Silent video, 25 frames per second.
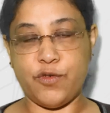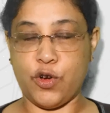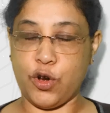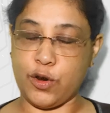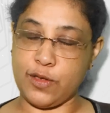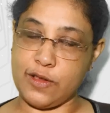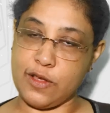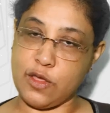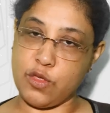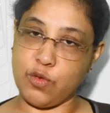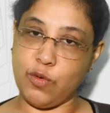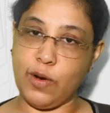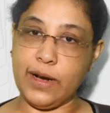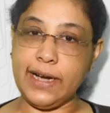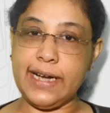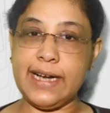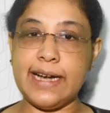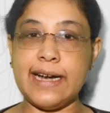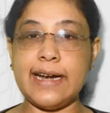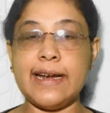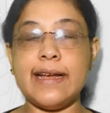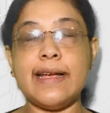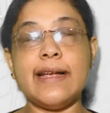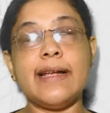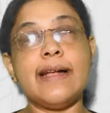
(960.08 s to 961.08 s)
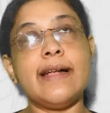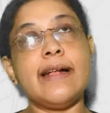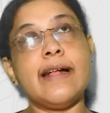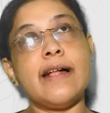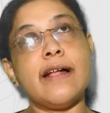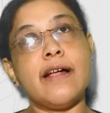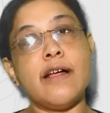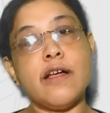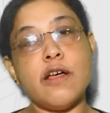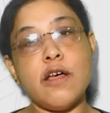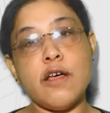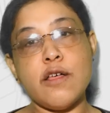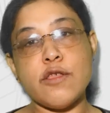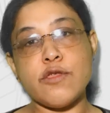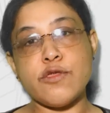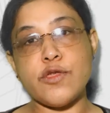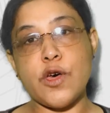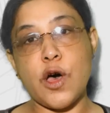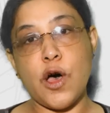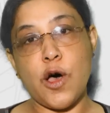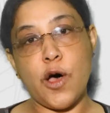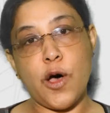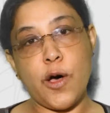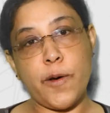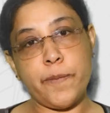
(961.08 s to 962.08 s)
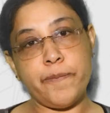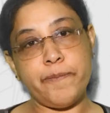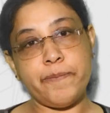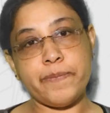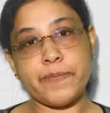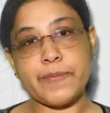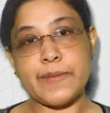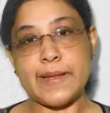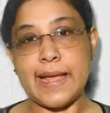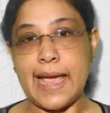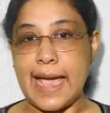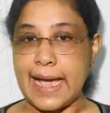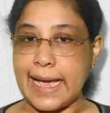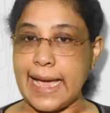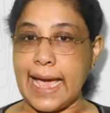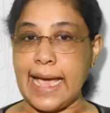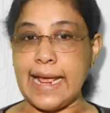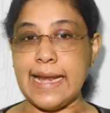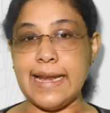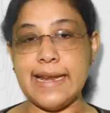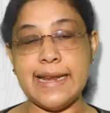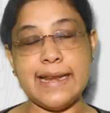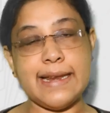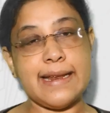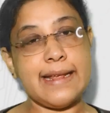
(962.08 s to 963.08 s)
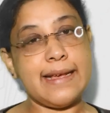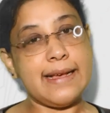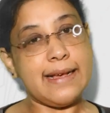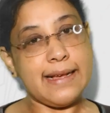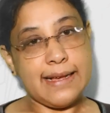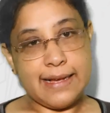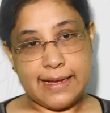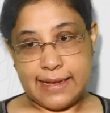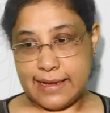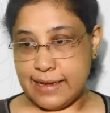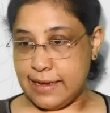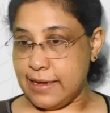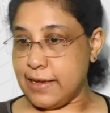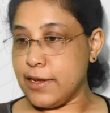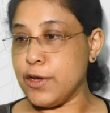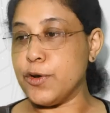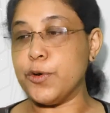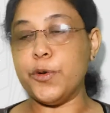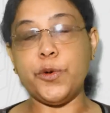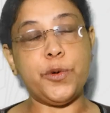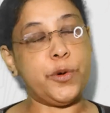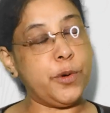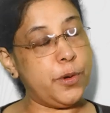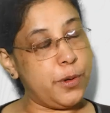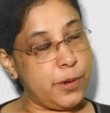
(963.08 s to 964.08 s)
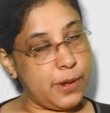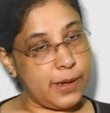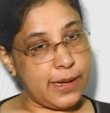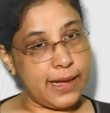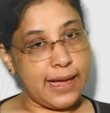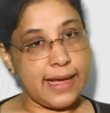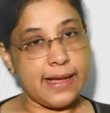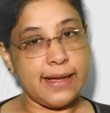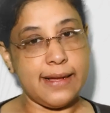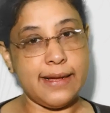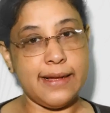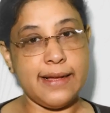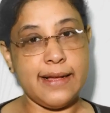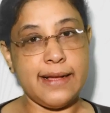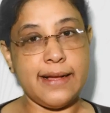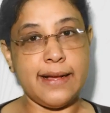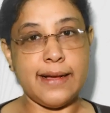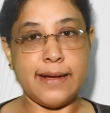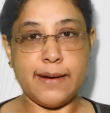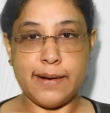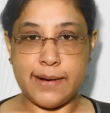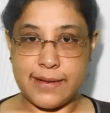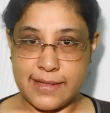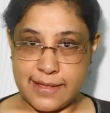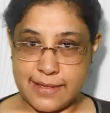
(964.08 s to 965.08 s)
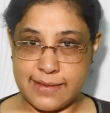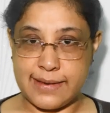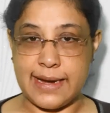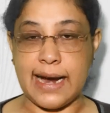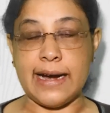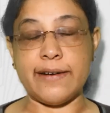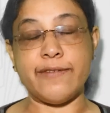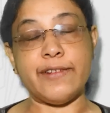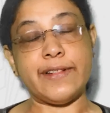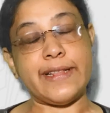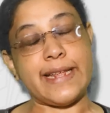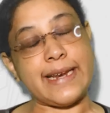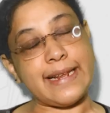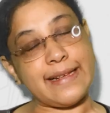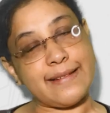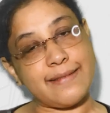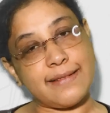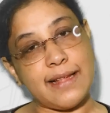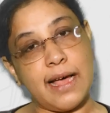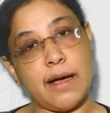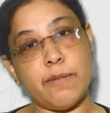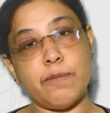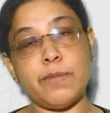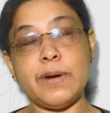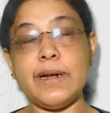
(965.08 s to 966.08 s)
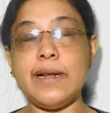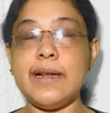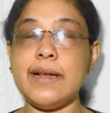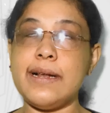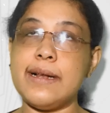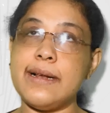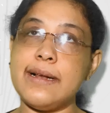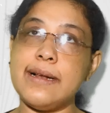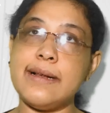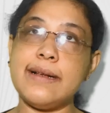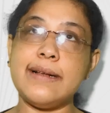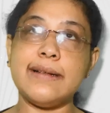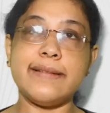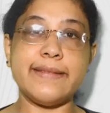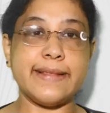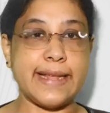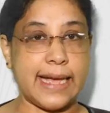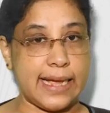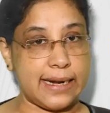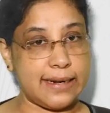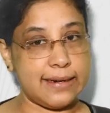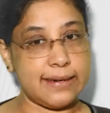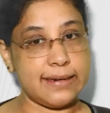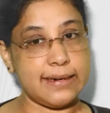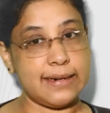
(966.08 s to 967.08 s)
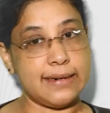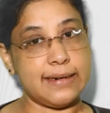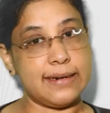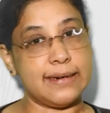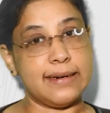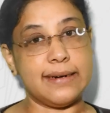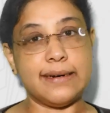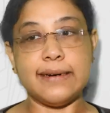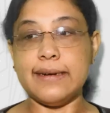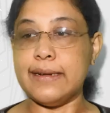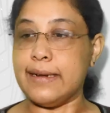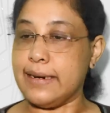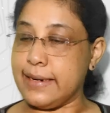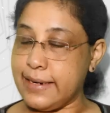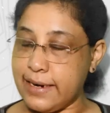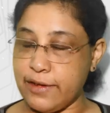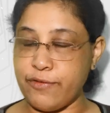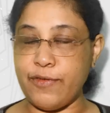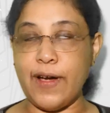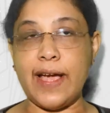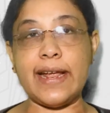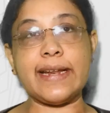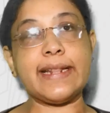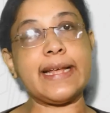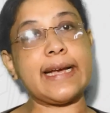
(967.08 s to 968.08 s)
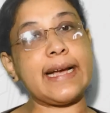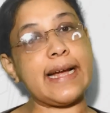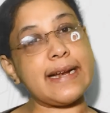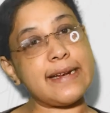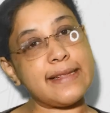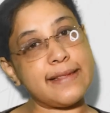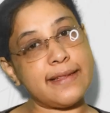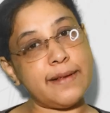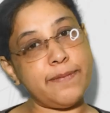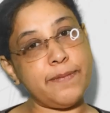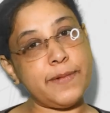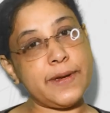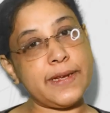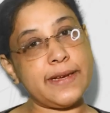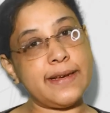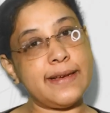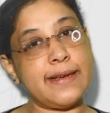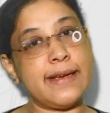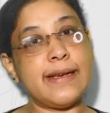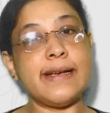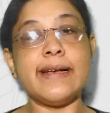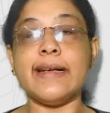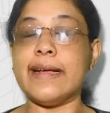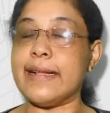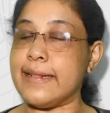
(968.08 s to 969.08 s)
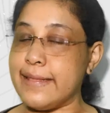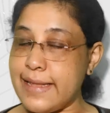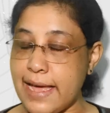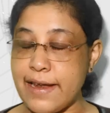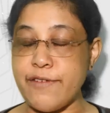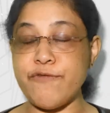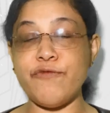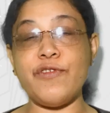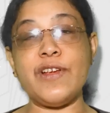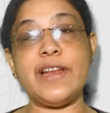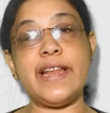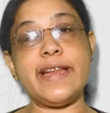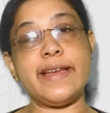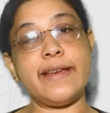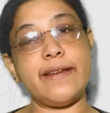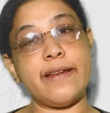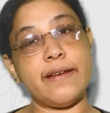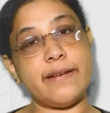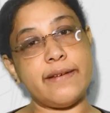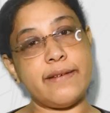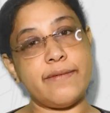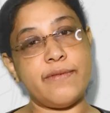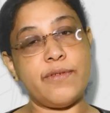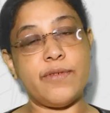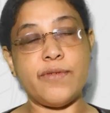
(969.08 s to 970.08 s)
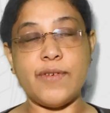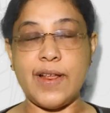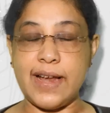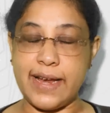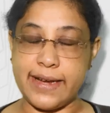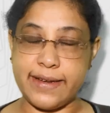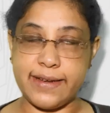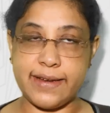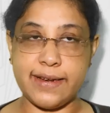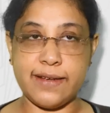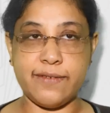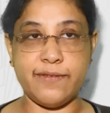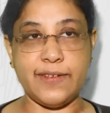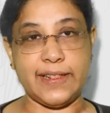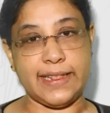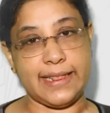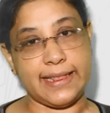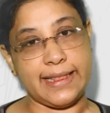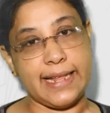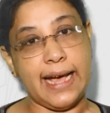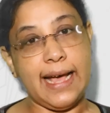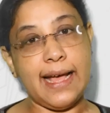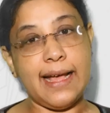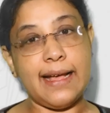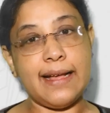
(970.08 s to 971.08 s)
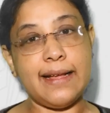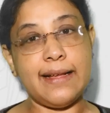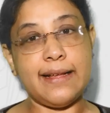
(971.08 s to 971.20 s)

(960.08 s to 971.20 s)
for this one. So, again, you start with an example, then define the concept, then fill it with the